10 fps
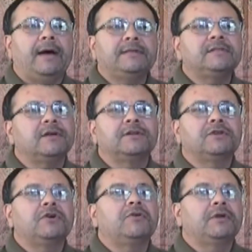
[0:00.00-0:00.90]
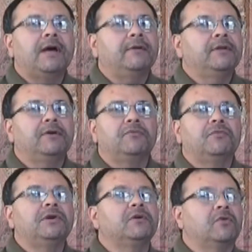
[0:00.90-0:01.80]
I start to go downhill
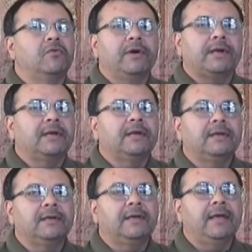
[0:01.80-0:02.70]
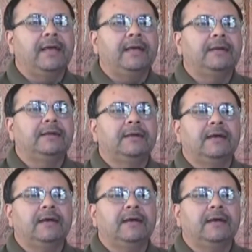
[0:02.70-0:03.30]
real quick, and